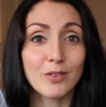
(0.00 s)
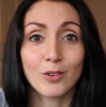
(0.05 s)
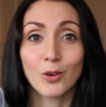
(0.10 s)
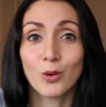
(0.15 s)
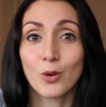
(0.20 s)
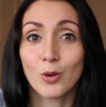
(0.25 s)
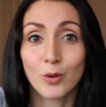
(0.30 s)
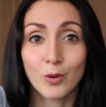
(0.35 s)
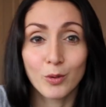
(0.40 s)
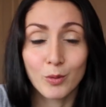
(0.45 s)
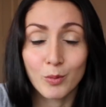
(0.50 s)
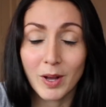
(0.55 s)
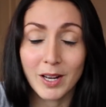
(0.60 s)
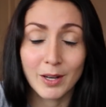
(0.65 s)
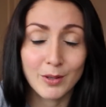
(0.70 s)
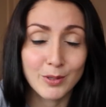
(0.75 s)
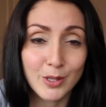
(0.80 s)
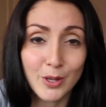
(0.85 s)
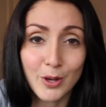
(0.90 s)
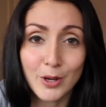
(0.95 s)
or while
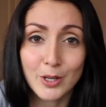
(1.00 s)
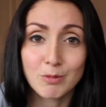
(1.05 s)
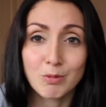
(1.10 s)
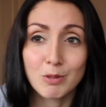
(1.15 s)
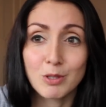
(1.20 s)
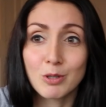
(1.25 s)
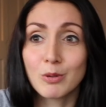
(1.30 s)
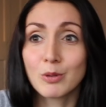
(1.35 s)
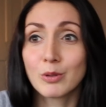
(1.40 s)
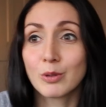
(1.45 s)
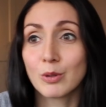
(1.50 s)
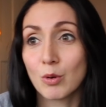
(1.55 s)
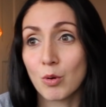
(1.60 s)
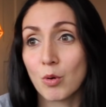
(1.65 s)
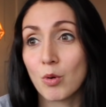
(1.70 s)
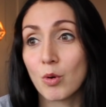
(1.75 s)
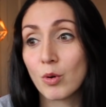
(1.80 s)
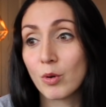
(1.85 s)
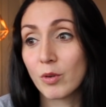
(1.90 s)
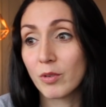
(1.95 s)
I was in the hospital
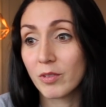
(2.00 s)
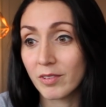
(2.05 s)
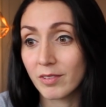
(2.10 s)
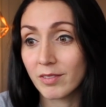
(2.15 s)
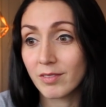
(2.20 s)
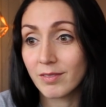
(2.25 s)
or